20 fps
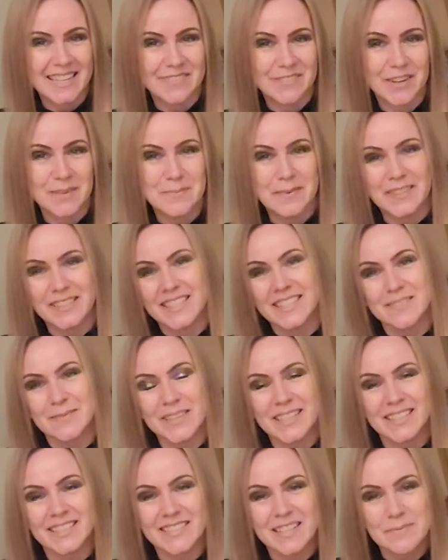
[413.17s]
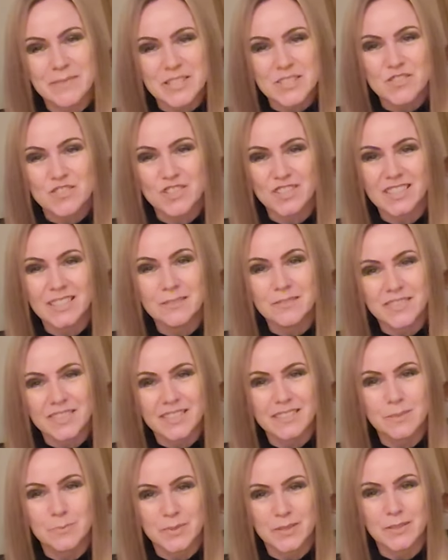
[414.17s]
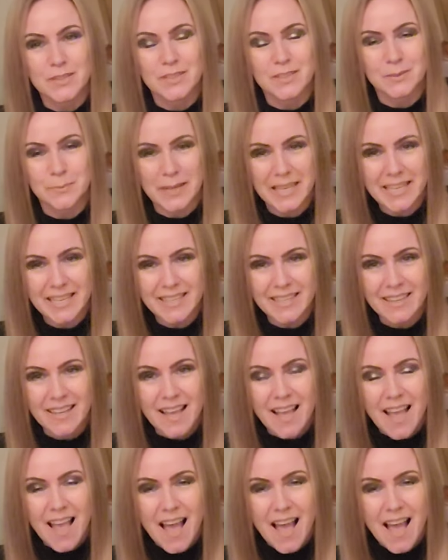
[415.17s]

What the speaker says: if I'm honest, because I've been struggling with a little bug all week.